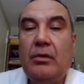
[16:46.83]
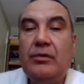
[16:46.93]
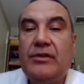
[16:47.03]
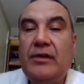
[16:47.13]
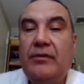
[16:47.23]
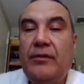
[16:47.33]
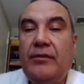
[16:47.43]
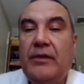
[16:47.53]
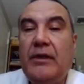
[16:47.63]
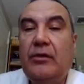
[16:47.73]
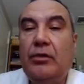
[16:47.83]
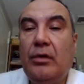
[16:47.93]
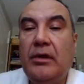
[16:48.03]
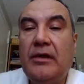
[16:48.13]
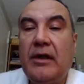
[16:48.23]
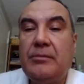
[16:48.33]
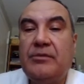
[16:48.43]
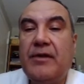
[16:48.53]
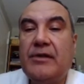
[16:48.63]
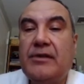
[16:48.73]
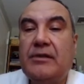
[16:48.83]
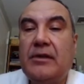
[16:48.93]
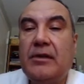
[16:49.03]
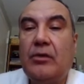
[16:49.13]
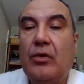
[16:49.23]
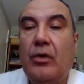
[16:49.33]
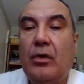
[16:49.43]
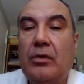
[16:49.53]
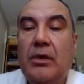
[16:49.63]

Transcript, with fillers: On Z15, 30 times faster than a core.